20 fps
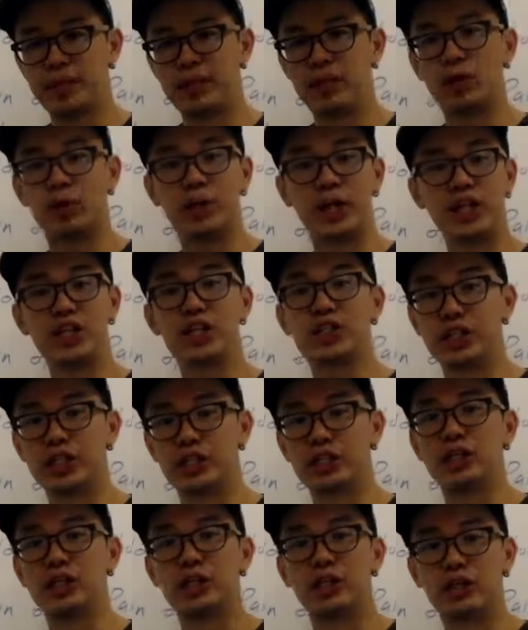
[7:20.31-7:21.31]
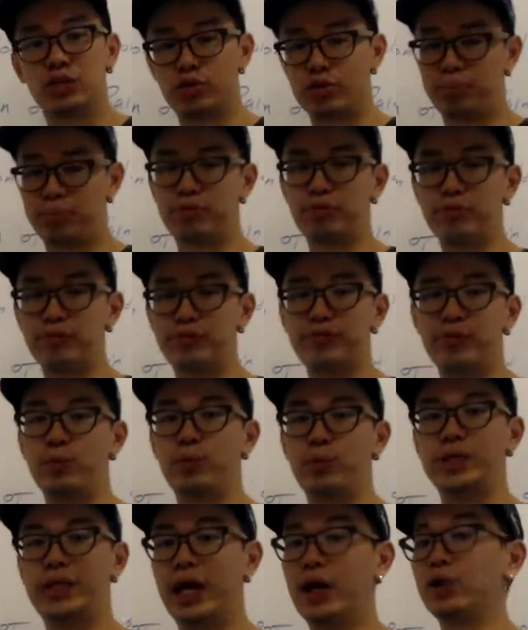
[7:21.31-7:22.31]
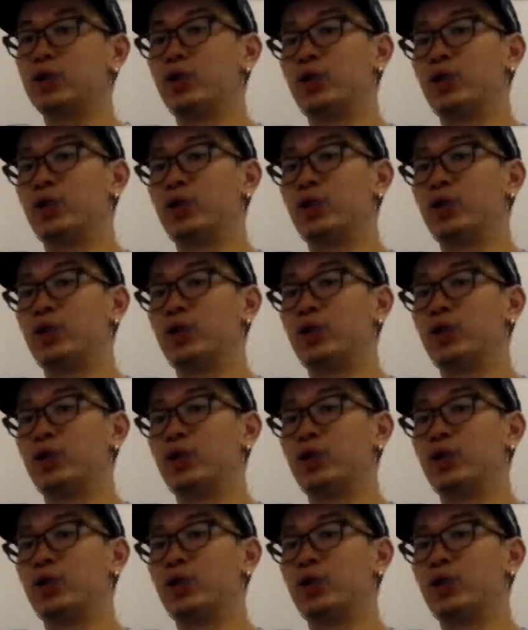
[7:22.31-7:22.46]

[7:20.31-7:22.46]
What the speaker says: location to approve without